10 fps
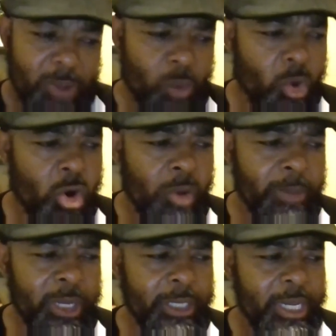world.
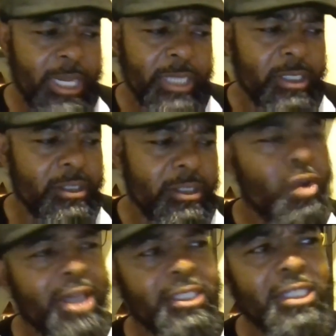But the
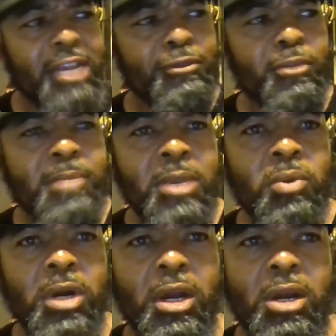greatest thing for me
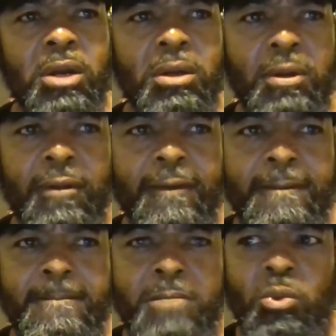with her
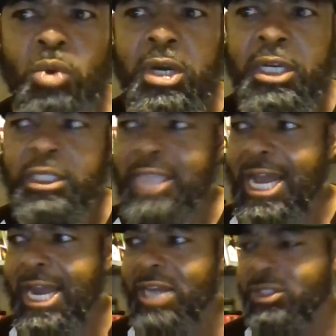was I
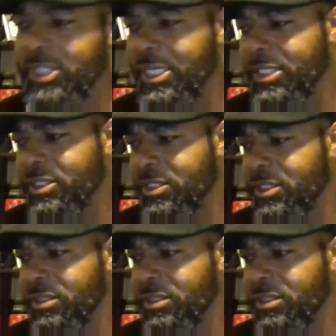got a chance to